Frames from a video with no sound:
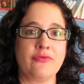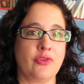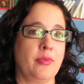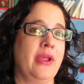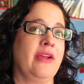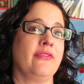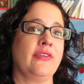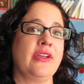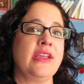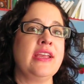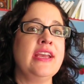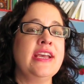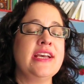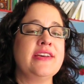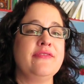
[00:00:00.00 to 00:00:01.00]
from every
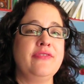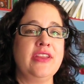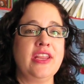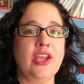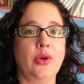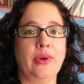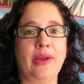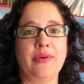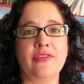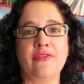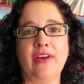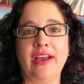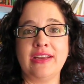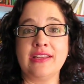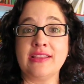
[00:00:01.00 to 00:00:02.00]
video and I would
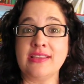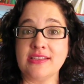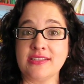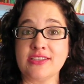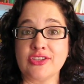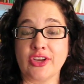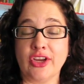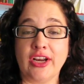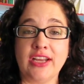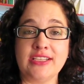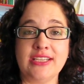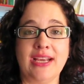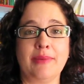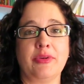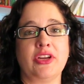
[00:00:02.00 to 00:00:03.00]
find this is a good
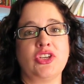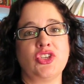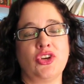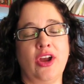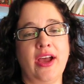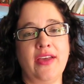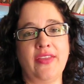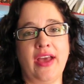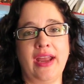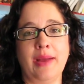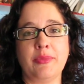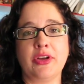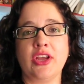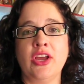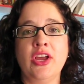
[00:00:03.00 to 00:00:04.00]
idea. I'm going to try that. I'm
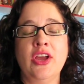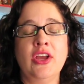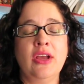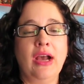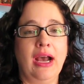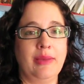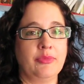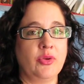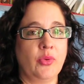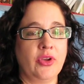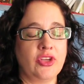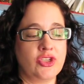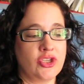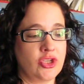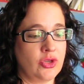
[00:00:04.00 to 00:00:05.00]
going to I'm
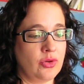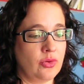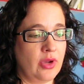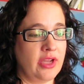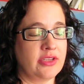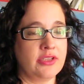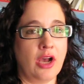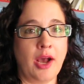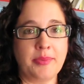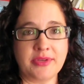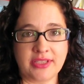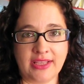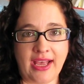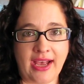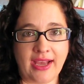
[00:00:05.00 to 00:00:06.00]
going to
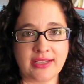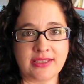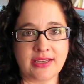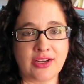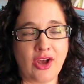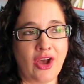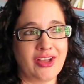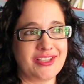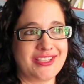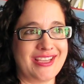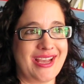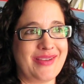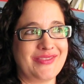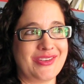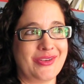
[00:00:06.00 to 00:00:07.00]
adopt that
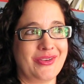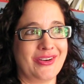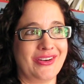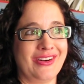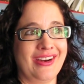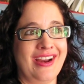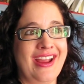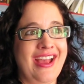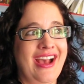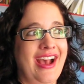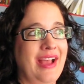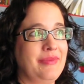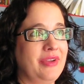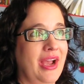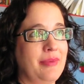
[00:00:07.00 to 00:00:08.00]
concept or
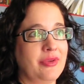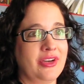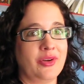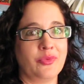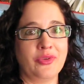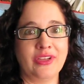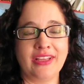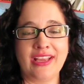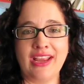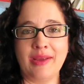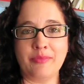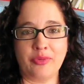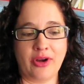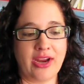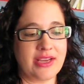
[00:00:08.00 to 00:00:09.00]
I'm, I'm going to really
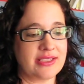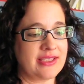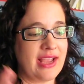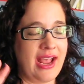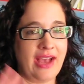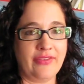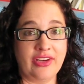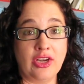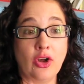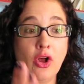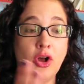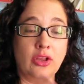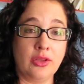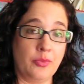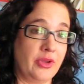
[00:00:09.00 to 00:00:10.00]
embrace having it
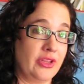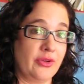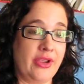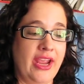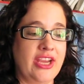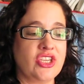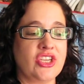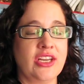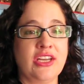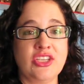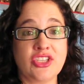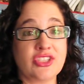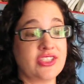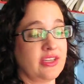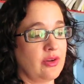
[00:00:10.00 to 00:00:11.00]
all in one location and
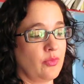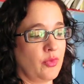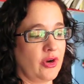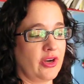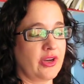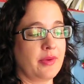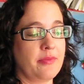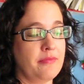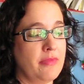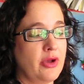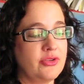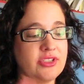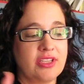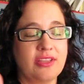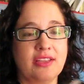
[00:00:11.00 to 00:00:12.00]
just didn't work.
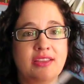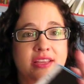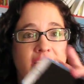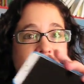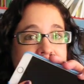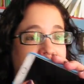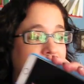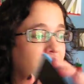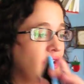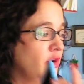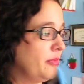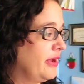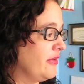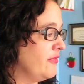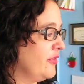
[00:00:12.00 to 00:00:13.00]
Most of the things again are
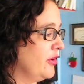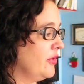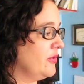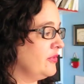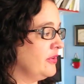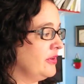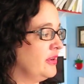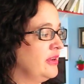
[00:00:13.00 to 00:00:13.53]
my phone.